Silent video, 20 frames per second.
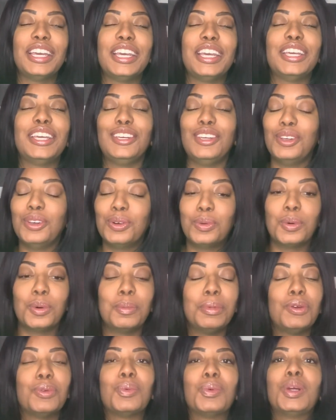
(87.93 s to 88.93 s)
you will
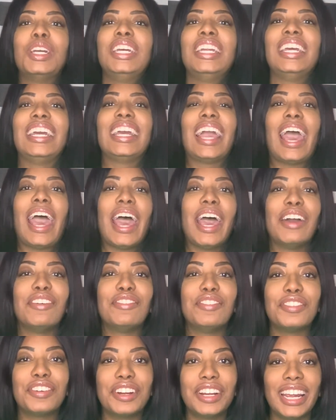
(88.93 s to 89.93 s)
be reading
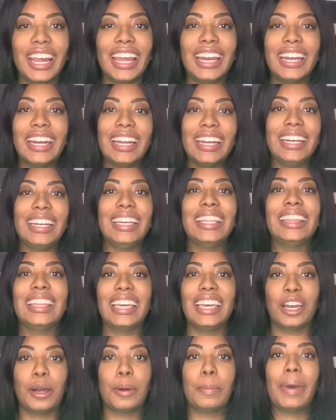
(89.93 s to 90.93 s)
every and
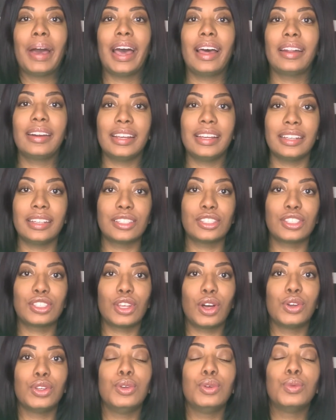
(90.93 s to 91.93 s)
anything about it.
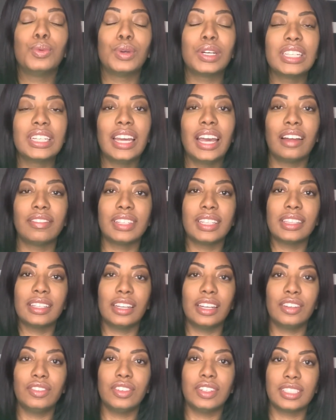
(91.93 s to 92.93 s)
So you really have to
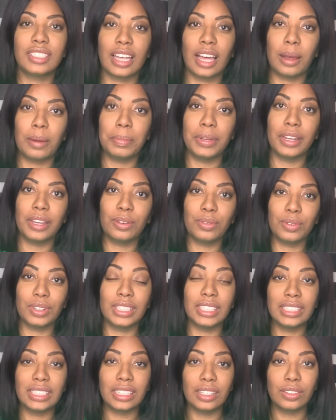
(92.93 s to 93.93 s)
love your topic and
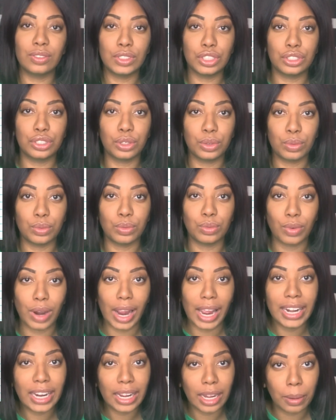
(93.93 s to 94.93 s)
really love what you're
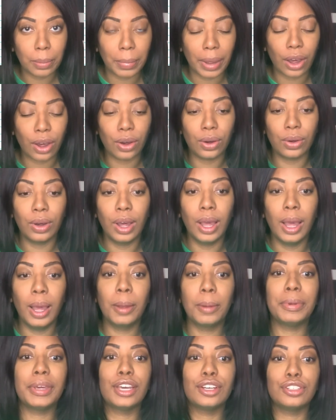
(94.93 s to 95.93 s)
writing about
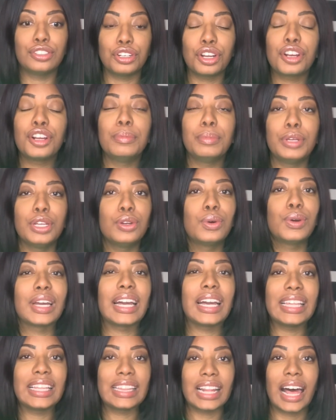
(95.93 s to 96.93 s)
because you're going to be doing
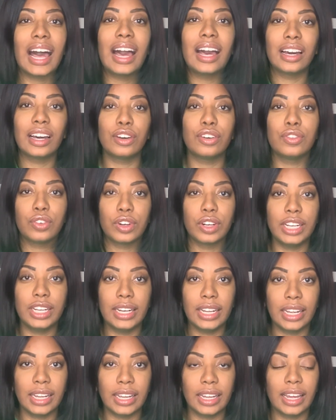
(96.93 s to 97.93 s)
a lot of
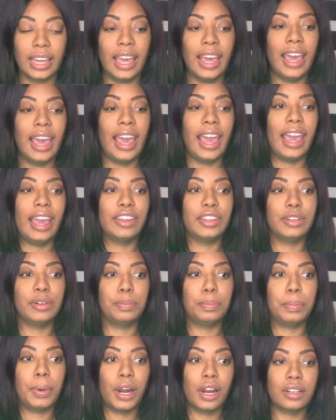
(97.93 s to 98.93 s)
reading. And
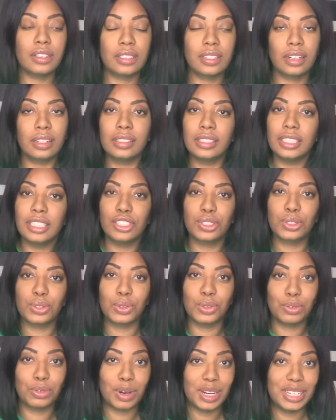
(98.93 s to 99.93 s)
personally,
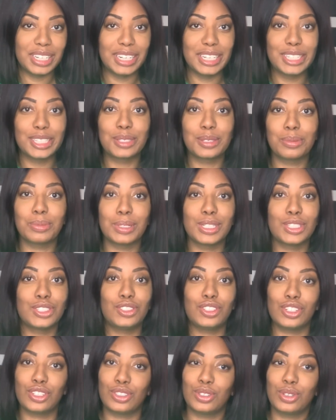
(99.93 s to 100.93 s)
school readiness was
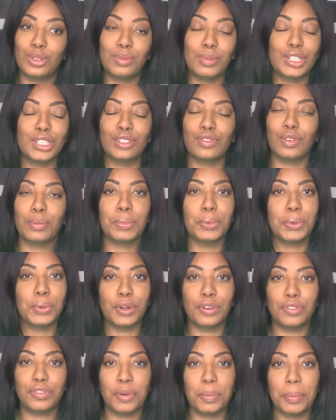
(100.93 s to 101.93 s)
just too much of a
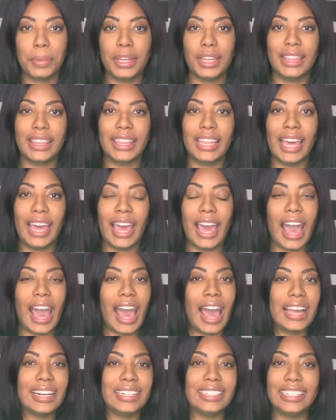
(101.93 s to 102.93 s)
bore for me that
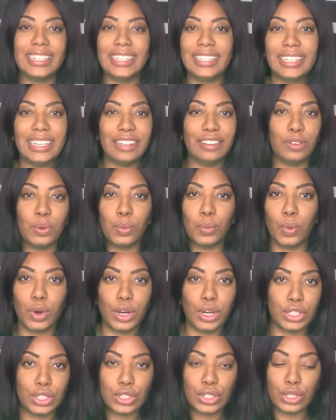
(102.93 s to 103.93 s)
I didn't even
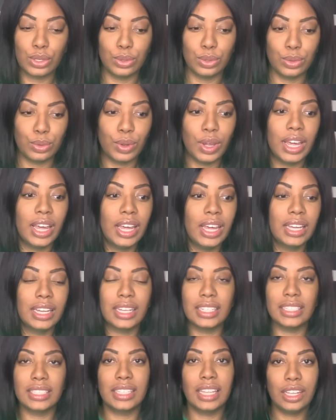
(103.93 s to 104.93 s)
want to
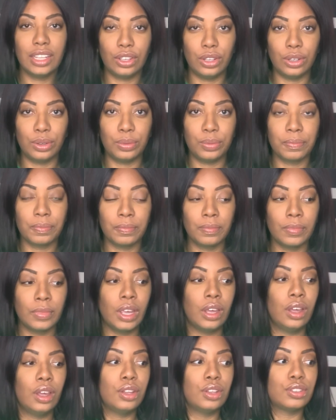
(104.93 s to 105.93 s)
continue.
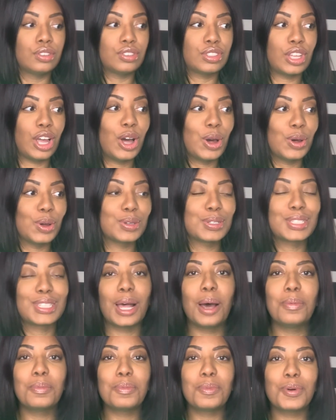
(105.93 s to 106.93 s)
So
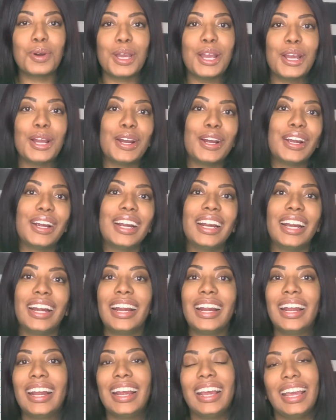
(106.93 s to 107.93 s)
somewhere
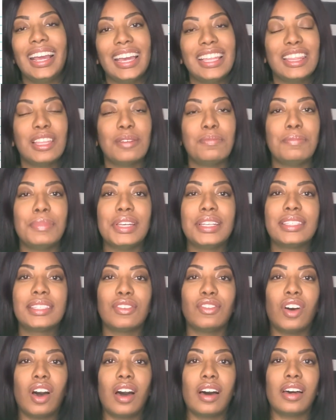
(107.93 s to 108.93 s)
in the midst
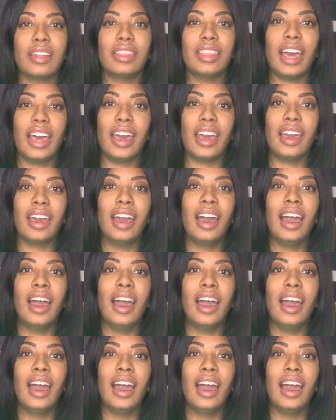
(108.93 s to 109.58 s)
of all that,